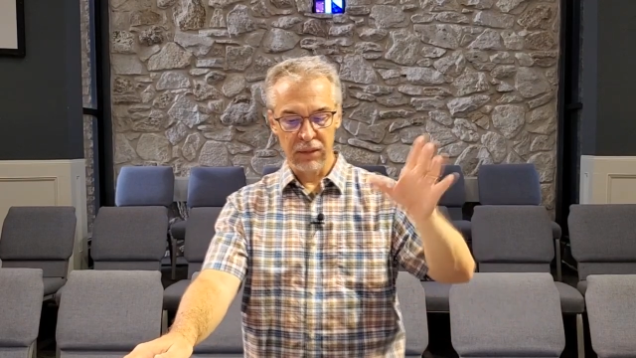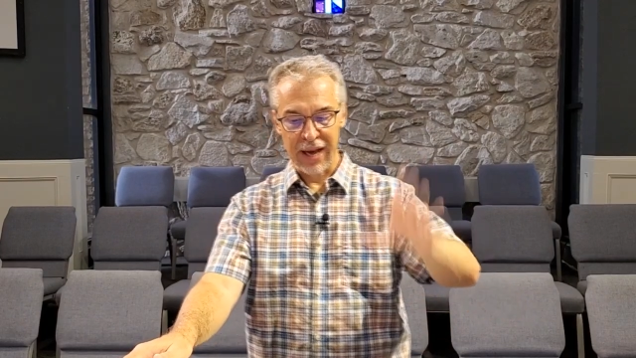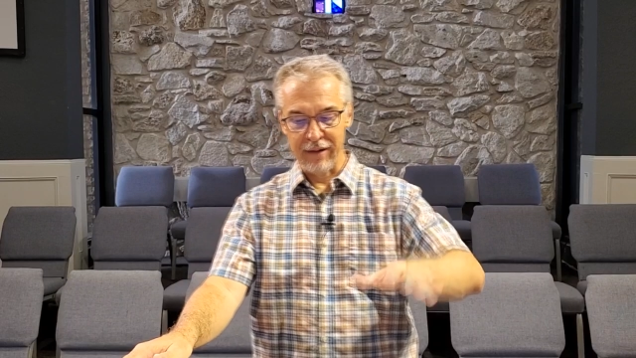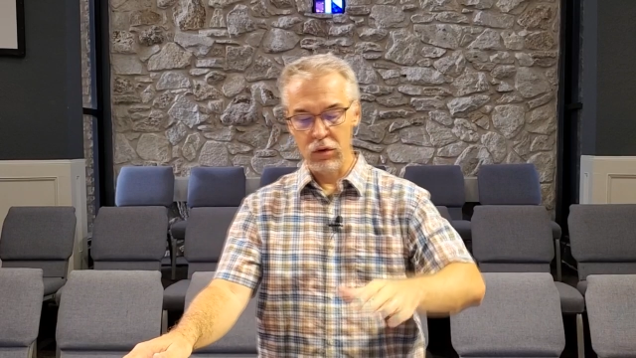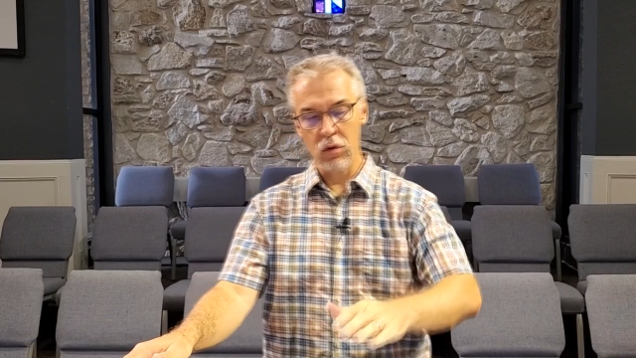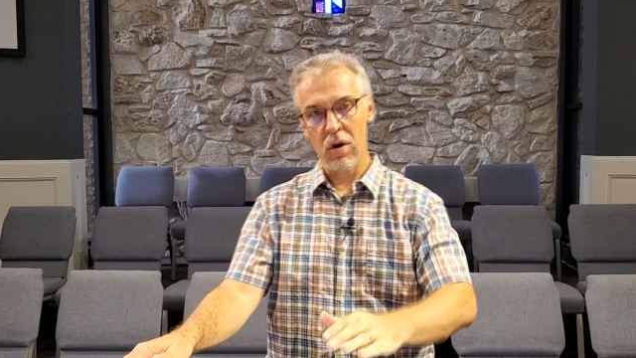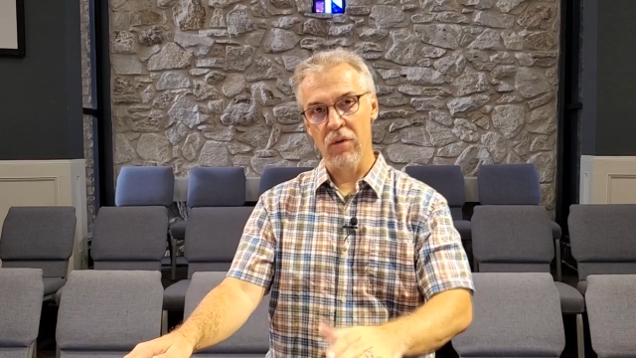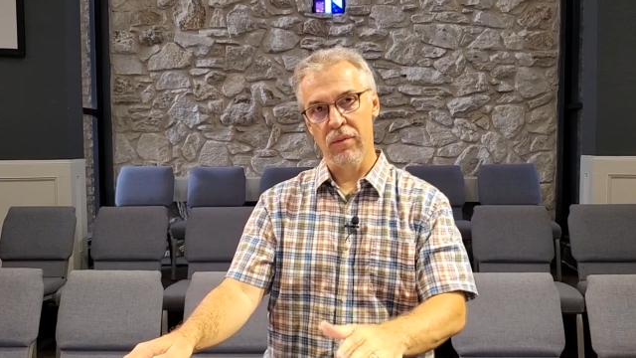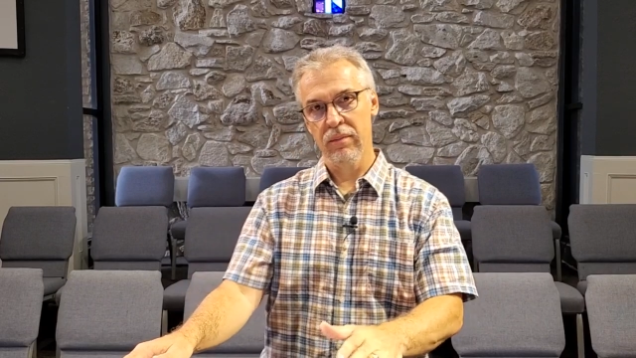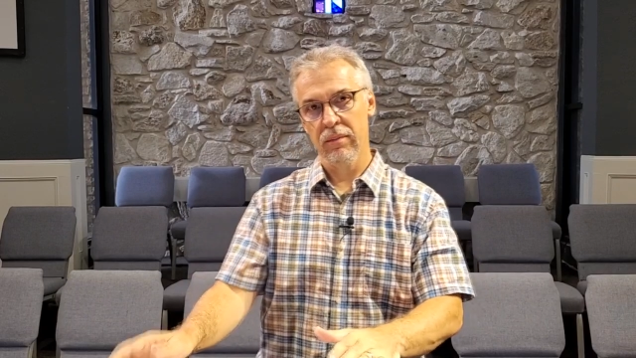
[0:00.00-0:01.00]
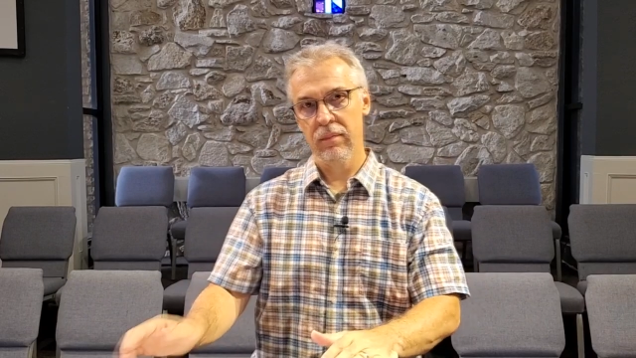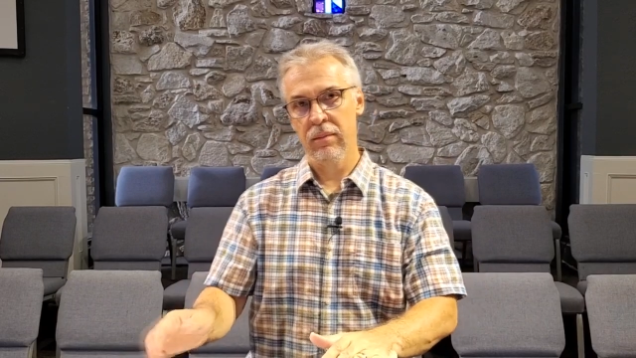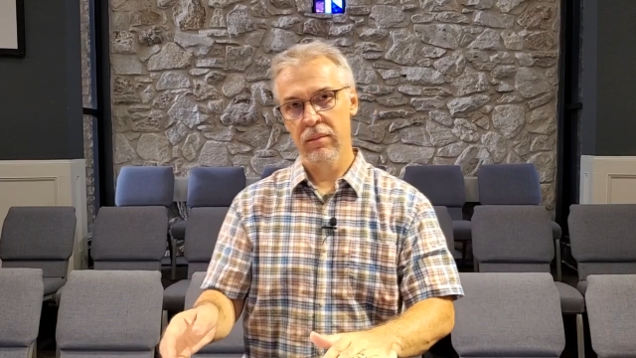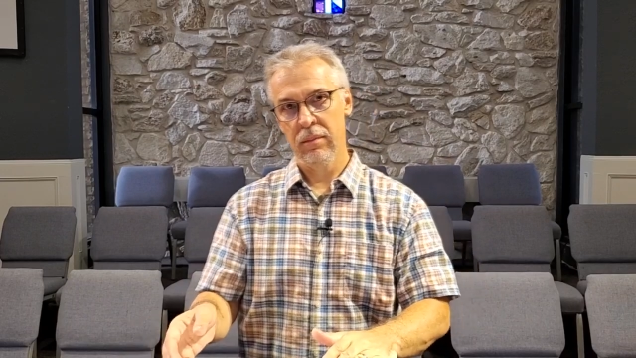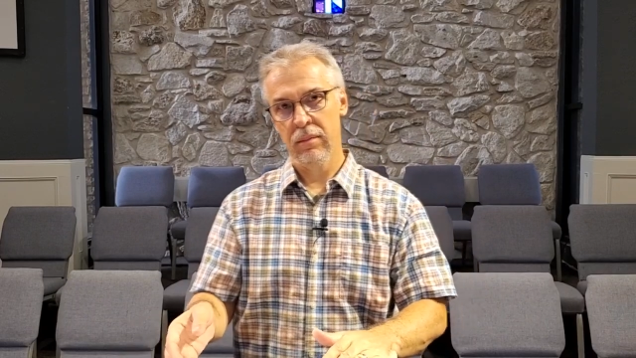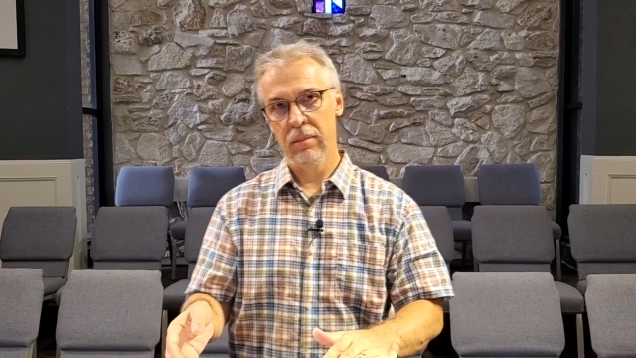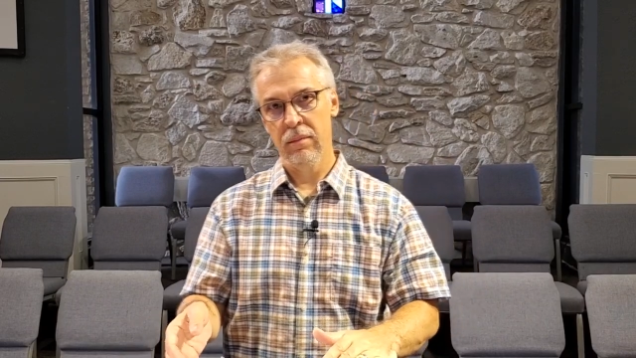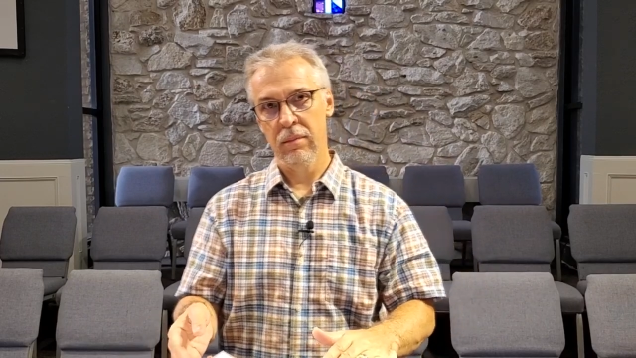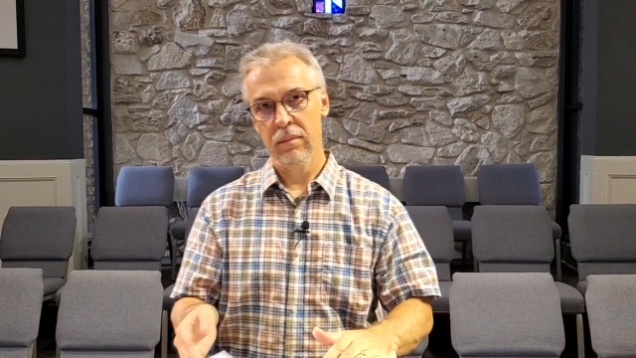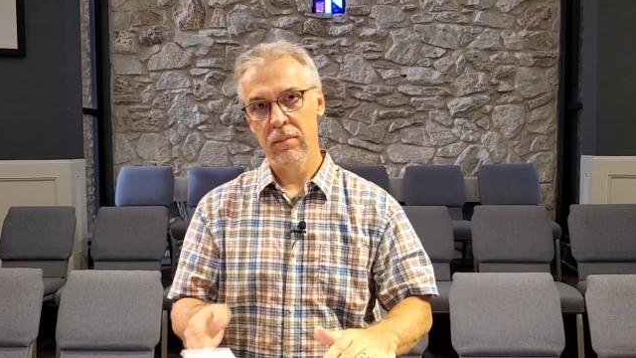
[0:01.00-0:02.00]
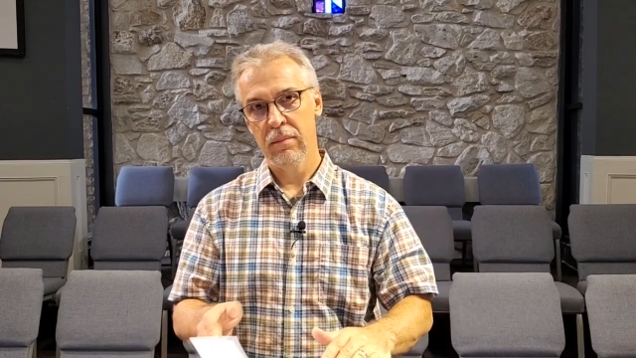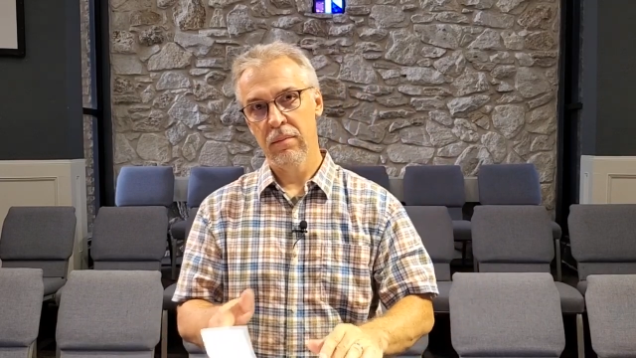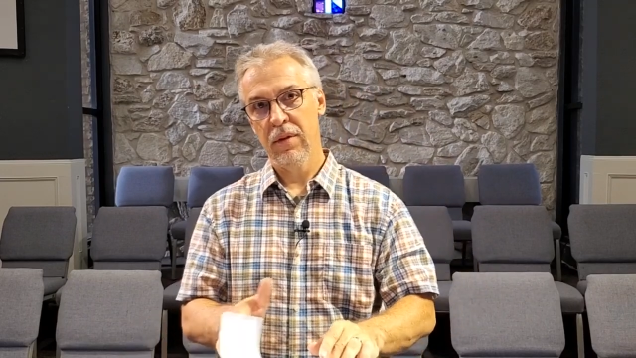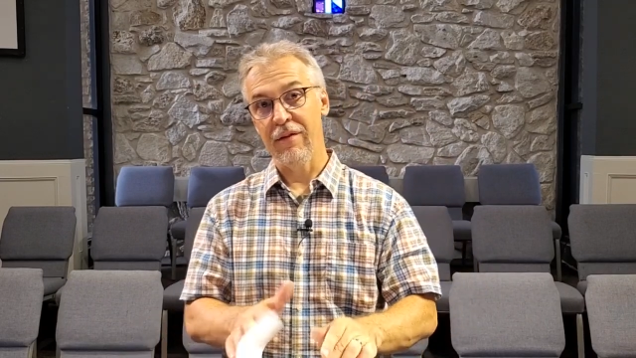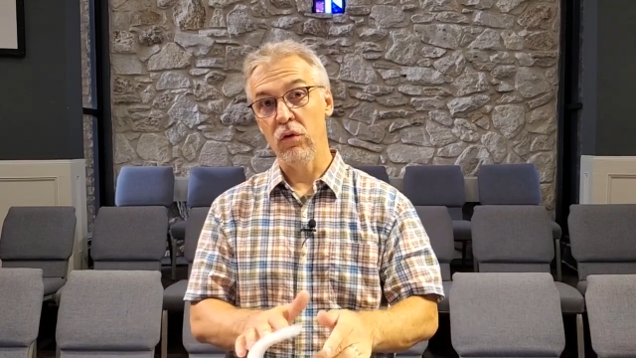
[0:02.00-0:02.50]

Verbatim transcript: Have you grown? Have